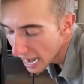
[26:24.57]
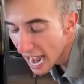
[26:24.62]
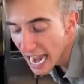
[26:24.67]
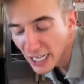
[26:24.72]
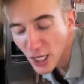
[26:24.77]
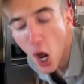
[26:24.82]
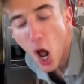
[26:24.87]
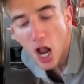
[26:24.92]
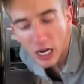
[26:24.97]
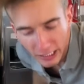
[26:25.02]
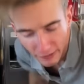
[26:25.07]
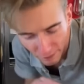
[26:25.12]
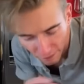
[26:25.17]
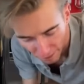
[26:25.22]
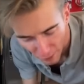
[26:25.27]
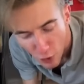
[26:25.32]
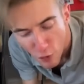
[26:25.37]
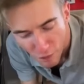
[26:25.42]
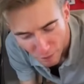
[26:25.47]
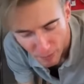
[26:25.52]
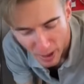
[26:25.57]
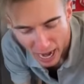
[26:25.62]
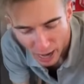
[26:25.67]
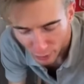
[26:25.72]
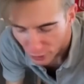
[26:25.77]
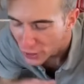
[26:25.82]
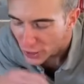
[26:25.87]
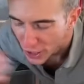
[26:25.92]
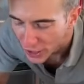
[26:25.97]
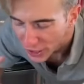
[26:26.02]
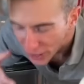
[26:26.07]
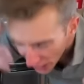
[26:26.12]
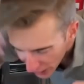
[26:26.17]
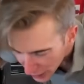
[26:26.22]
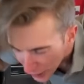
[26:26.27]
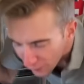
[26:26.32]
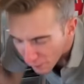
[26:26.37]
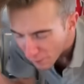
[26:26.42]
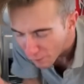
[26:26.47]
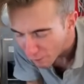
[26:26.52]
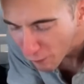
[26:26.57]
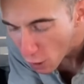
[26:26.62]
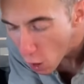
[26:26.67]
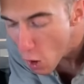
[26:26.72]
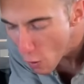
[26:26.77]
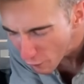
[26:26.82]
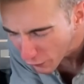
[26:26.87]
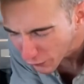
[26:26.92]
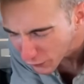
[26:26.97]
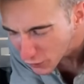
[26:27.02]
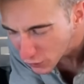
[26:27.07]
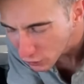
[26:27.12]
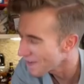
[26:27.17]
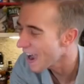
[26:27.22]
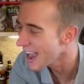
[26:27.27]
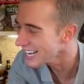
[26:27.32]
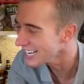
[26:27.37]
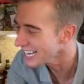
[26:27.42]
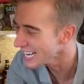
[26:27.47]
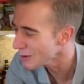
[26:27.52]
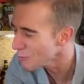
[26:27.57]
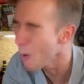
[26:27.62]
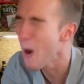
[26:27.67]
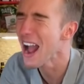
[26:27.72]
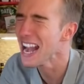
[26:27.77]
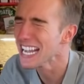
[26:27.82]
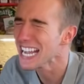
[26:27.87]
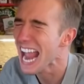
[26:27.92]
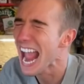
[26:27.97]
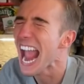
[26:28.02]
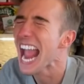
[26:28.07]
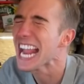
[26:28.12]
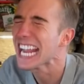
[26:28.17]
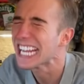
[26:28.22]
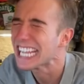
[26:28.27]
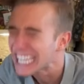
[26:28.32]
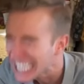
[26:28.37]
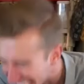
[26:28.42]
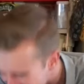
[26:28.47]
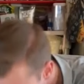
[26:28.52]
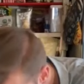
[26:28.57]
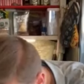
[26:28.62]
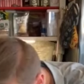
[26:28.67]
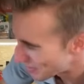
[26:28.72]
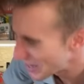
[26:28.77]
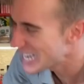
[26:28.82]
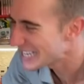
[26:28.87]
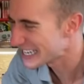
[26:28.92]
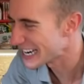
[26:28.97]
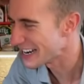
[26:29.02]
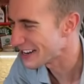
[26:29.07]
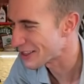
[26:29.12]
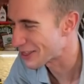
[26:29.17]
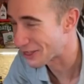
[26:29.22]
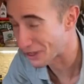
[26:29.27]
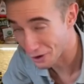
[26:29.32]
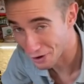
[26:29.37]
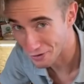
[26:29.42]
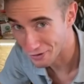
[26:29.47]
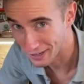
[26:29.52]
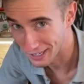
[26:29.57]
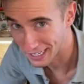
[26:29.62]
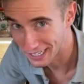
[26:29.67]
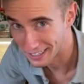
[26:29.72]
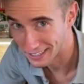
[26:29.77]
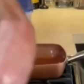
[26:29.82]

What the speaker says: I call it floof powder because it floofs. Finally, 1 egg. Beating thoroughly.